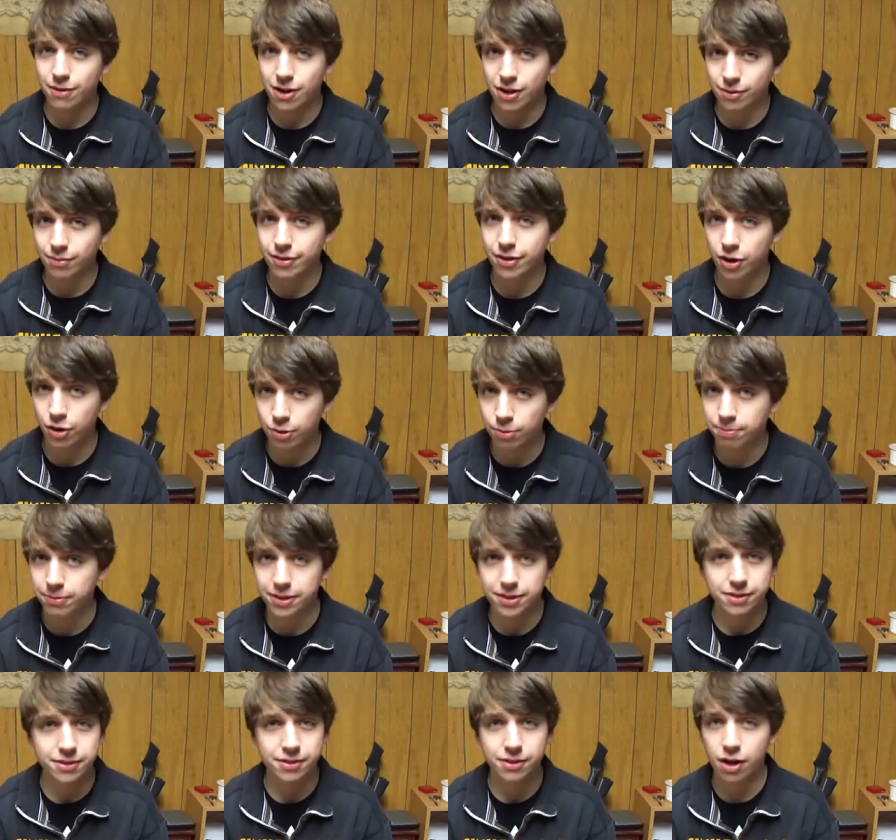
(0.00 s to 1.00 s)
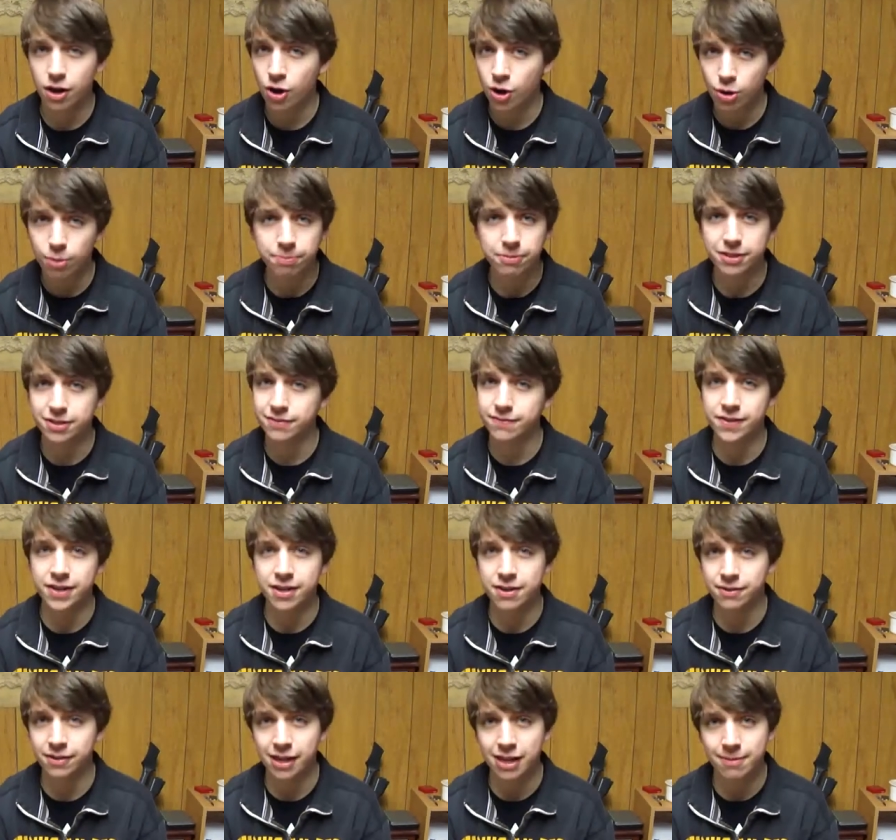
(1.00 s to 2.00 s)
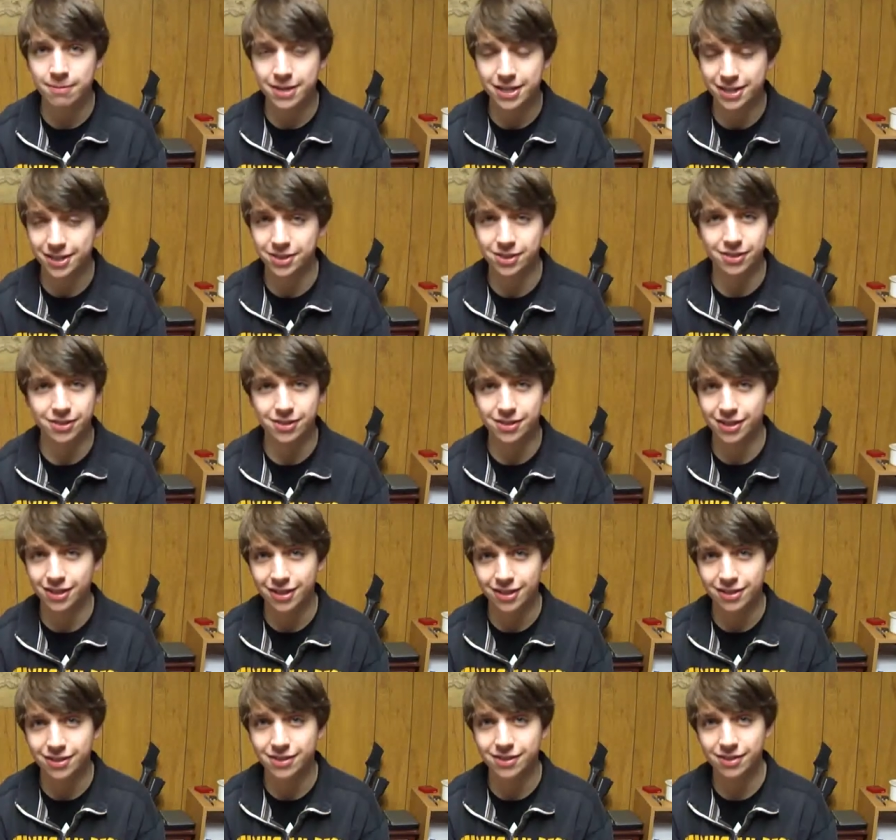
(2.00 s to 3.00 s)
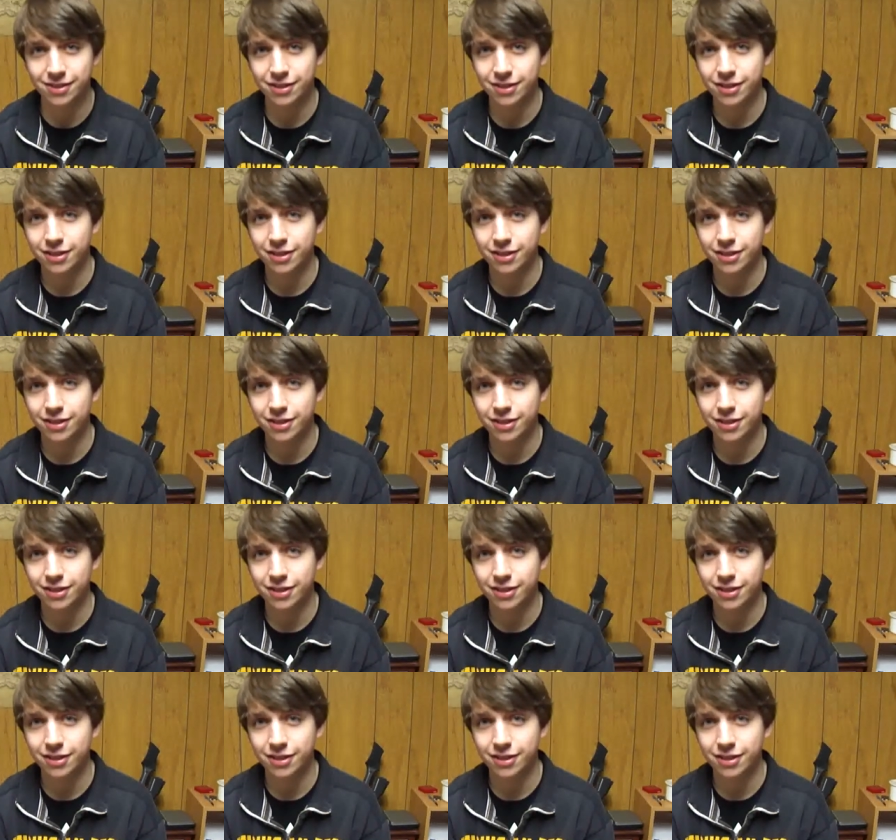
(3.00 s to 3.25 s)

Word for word: wrong with hopeless, hopeless video game addictions, kids.